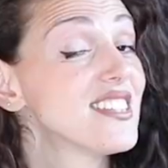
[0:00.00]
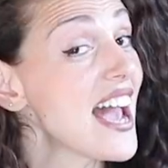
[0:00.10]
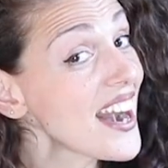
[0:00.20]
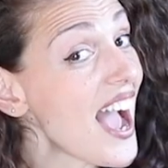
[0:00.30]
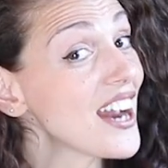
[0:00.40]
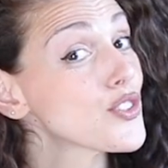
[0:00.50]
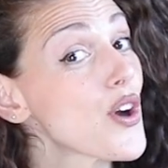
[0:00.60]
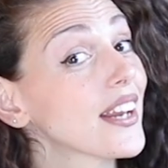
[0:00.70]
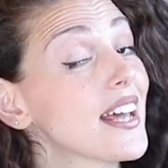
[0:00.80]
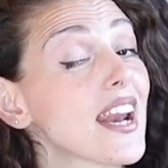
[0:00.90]
Then I
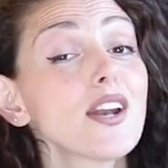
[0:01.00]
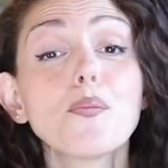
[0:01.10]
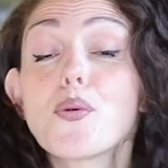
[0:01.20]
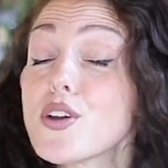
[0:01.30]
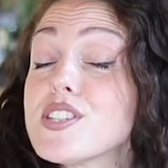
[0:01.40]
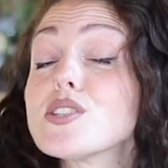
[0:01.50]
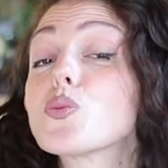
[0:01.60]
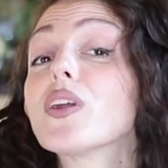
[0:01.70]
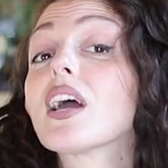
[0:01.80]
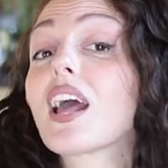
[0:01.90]
tried another process
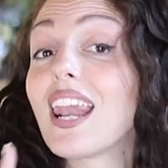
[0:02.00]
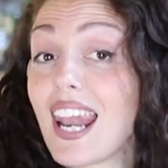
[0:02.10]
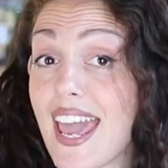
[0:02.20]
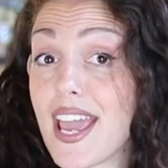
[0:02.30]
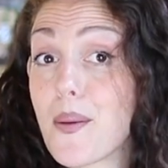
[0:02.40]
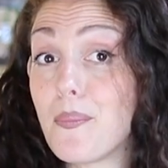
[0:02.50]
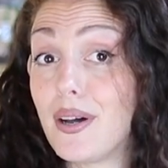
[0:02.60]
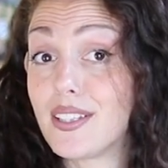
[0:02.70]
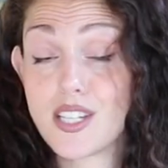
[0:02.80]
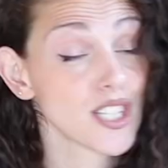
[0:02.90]
with a clay,
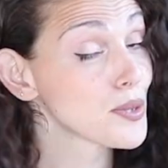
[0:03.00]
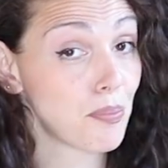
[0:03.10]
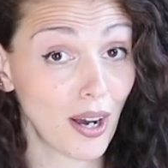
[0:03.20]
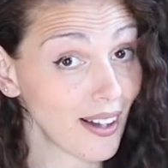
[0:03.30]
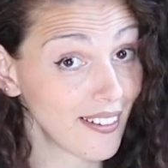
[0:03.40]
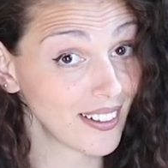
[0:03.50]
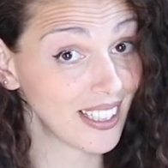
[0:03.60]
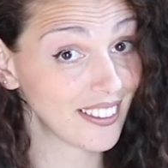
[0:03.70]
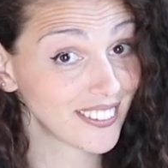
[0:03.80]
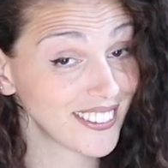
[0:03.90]
but spoiler
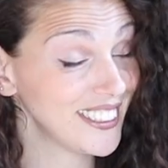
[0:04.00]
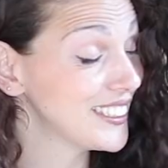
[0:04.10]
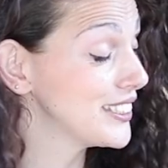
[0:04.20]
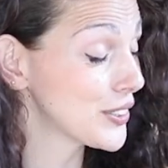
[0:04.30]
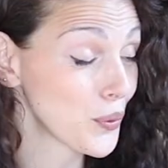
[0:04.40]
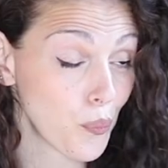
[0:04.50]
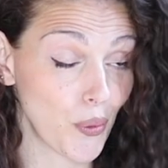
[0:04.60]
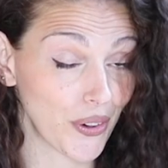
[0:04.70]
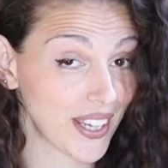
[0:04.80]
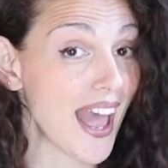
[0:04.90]
alert, it didn't
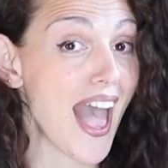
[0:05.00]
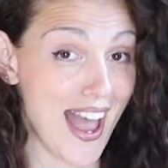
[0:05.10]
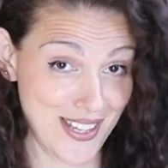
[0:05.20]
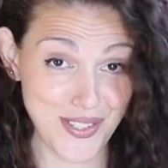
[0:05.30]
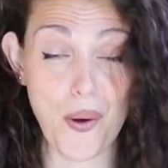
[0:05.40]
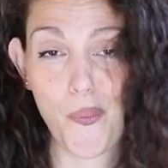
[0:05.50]
work as